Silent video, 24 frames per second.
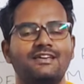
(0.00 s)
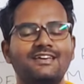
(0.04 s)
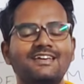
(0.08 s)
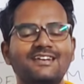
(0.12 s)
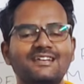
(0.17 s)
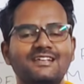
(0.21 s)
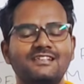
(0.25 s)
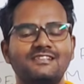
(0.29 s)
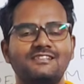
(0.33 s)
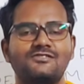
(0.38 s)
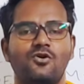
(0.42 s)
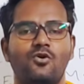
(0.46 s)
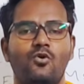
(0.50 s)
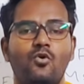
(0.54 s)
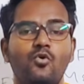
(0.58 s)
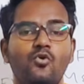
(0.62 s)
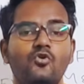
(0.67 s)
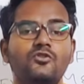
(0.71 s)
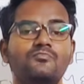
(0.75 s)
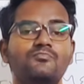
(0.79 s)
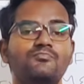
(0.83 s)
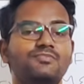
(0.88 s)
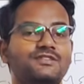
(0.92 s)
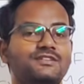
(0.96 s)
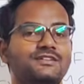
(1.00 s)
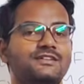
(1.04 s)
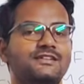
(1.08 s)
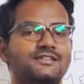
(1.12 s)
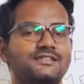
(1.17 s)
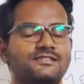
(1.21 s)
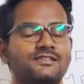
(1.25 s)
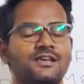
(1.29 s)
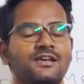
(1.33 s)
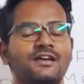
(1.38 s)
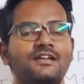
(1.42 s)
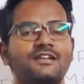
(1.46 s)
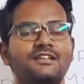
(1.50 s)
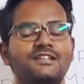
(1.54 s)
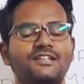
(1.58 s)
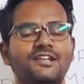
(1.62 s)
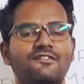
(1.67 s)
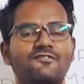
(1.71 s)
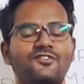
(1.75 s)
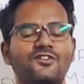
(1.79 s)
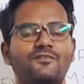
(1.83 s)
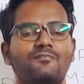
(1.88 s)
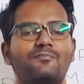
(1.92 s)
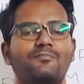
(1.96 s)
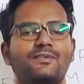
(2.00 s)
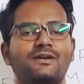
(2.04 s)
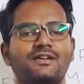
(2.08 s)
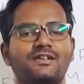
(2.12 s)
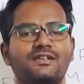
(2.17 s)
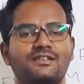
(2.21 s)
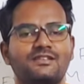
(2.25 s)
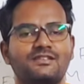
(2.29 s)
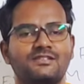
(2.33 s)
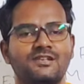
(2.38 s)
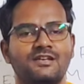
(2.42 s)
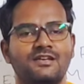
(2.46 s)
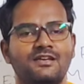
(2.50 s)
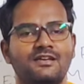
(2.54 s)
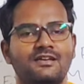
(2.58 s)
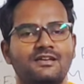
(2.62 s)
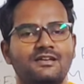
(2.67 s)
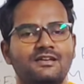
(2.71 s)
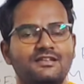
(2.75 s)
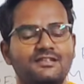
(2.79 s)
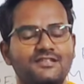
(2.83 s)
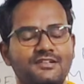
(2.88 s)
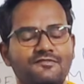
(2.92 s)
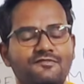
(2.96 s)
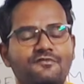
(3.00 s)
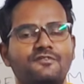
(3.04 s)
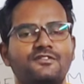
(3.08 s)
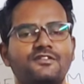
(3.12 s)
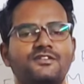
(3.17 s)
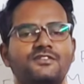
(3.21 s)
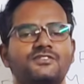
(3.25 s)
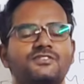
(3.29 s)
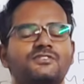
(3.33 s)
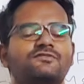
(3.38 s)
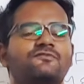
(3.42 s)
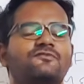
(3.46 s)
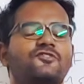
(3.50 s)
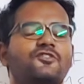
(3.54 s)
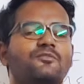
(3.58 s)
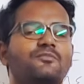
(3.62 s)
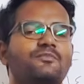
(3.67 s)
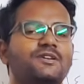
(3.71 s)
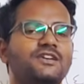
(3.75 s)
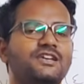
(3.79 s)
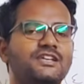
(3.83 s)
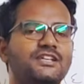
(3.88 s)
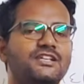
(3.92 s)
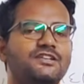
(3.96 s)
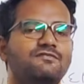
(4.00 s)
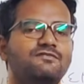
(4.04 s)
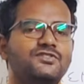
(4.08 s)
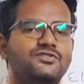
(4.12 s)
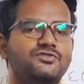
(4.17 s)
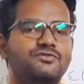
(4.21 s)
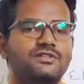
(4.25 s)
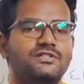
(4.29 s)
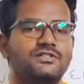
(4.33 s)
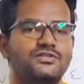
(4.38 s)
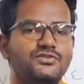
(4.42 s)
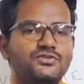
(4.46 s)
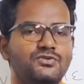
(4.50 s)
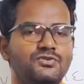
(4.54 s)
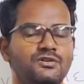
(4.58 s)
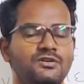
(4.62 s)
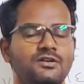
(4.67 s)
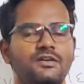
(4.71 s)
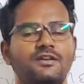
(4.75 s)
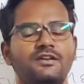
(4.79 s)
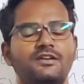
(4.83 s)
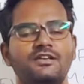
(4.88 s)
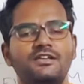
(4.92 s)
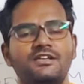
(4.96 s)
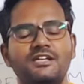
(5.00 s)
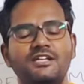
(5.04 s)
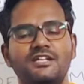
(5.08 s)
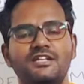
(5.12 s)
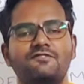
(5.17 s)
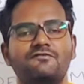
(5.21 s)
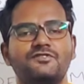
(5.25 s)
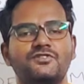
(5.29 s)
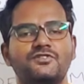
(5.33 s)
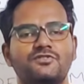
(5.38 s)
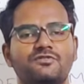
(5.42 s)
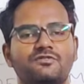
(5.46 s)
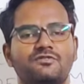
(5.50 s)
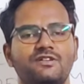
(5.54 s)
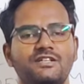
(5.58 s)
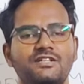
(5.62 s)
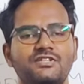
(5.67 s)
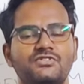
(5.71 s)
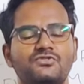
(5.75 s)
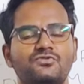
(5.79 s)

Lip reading: It is all because development differs from individual to individual, right?